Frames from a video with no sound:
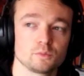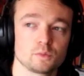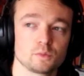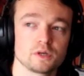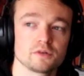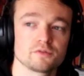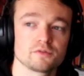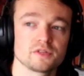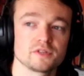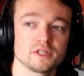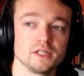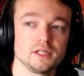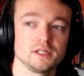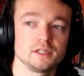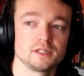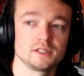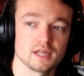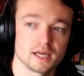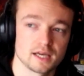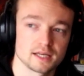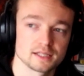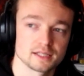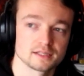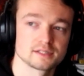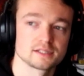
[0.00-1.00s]
one of the
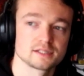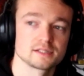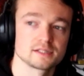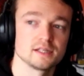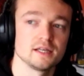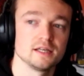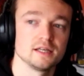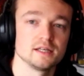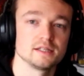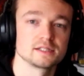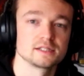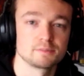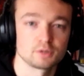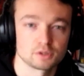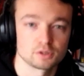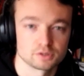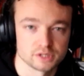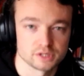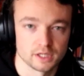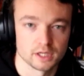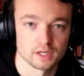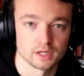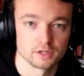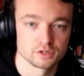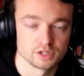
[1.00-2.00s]
dads is a
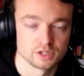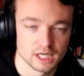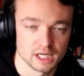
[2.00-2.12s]
boxing coach,